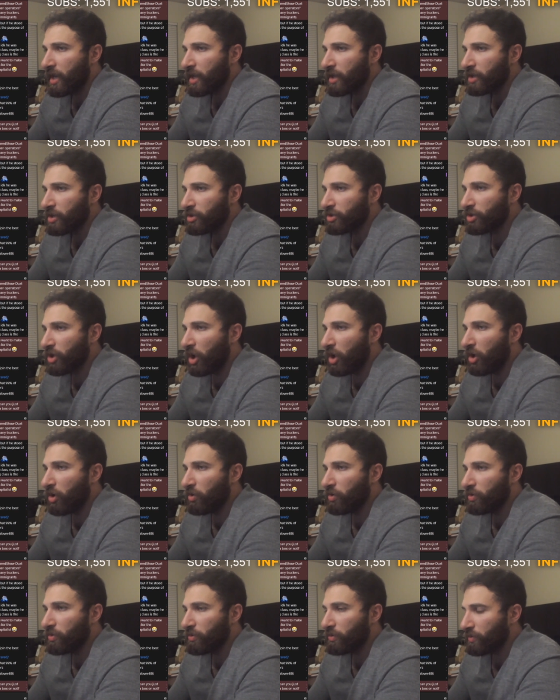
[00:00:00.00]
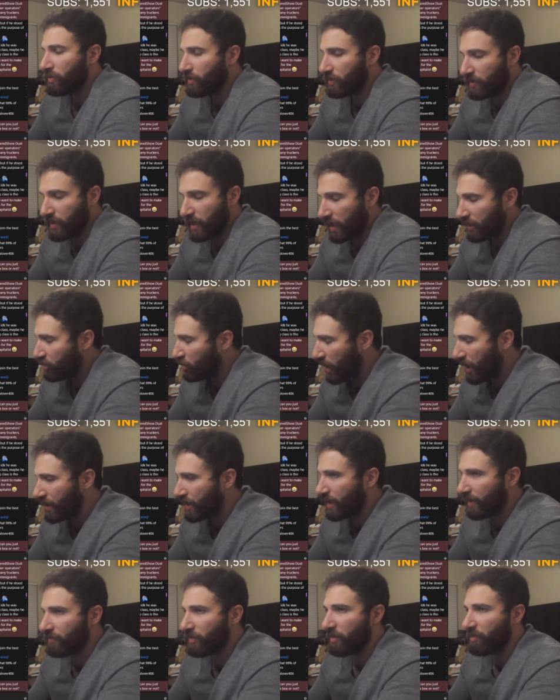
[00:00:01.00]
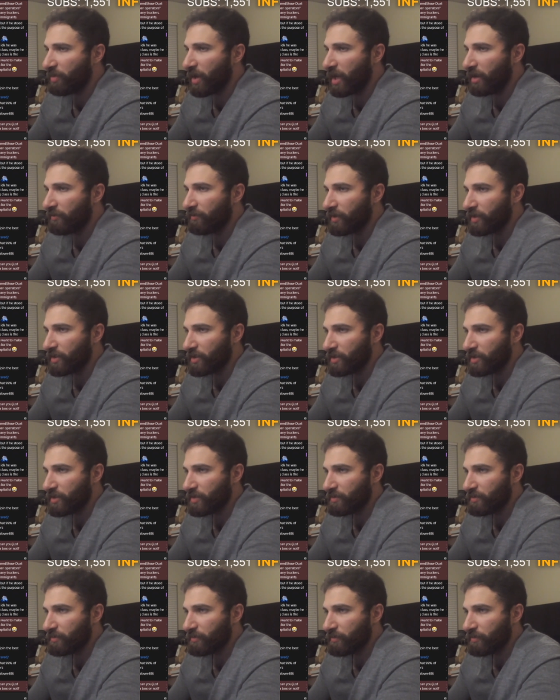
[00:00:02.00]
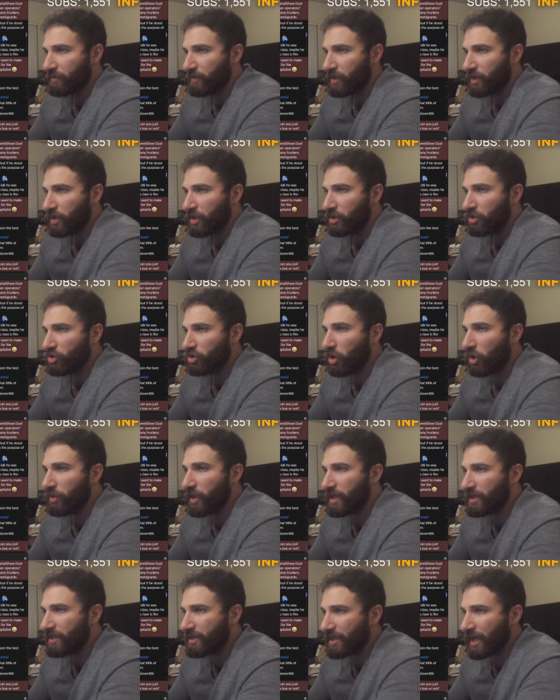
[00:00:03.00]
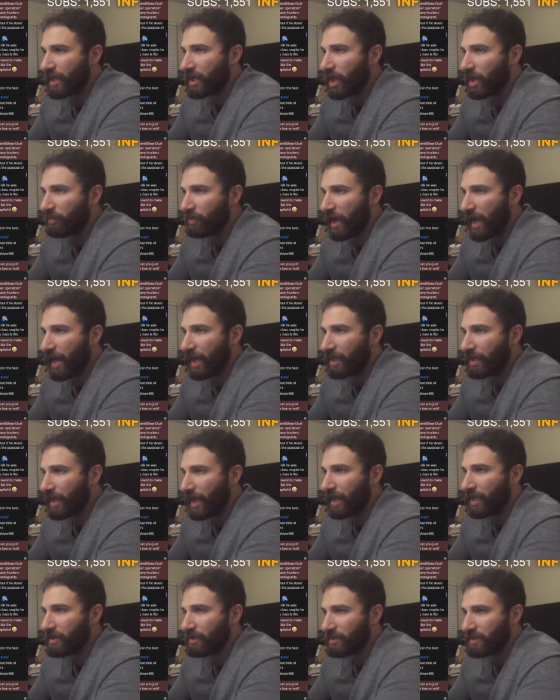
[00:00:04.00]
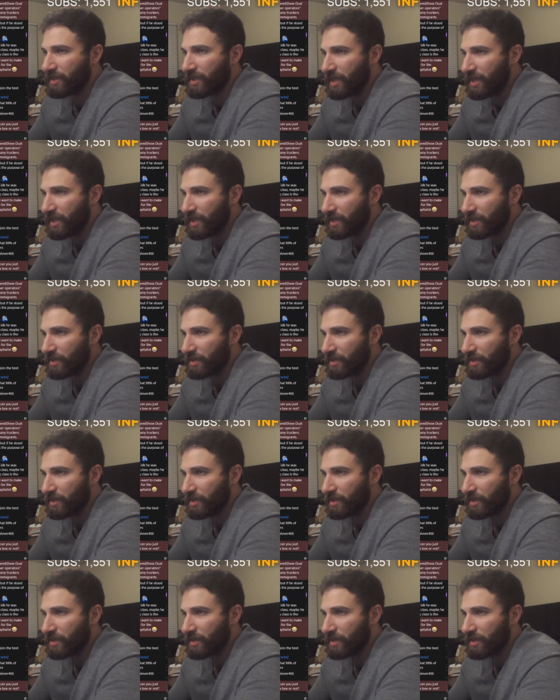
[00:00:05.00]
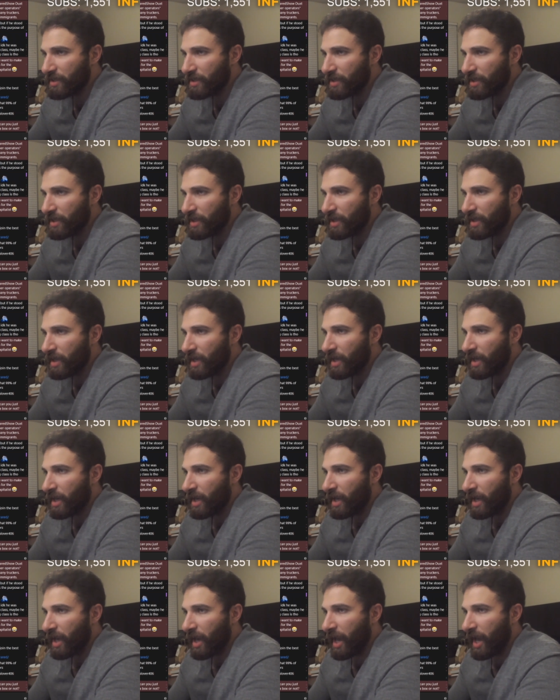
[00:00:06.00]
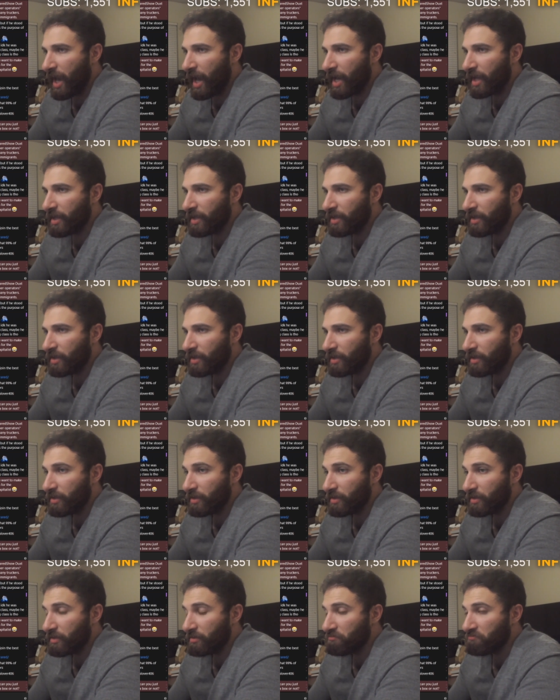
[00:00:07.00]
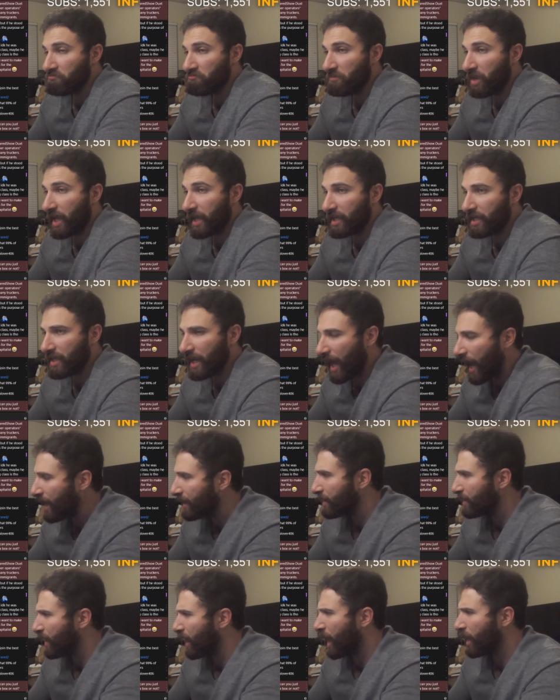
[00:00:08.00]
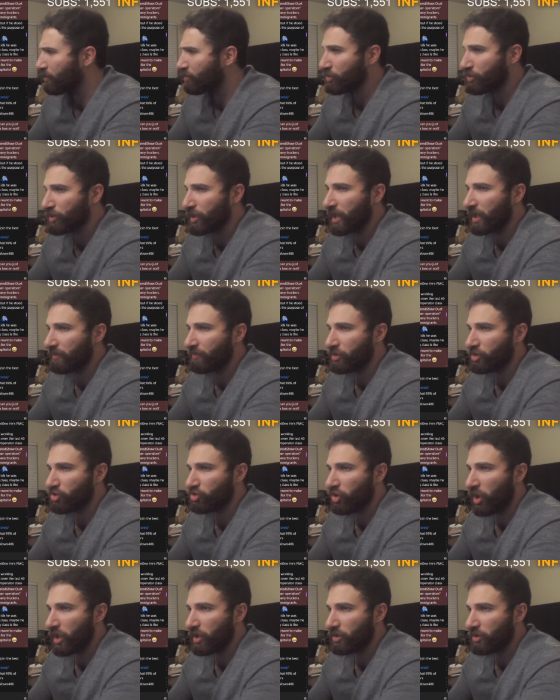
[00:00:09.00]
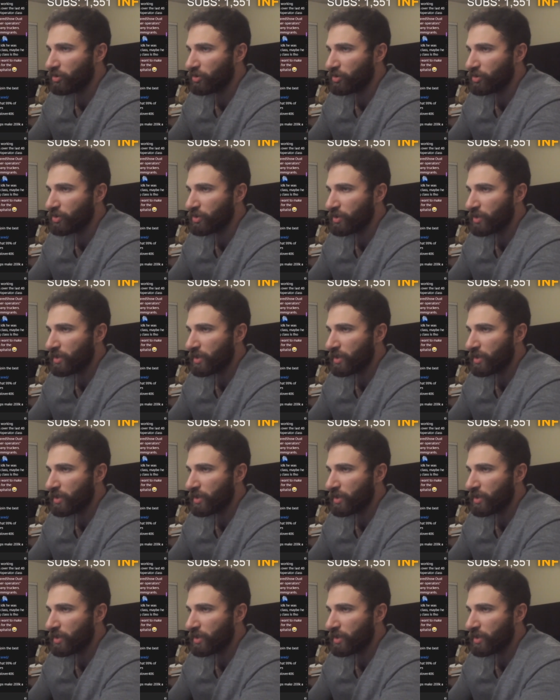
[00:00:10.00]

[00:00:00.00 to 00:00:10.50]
So and and give them benefits. So they set up LLCs and like 99% of the truckers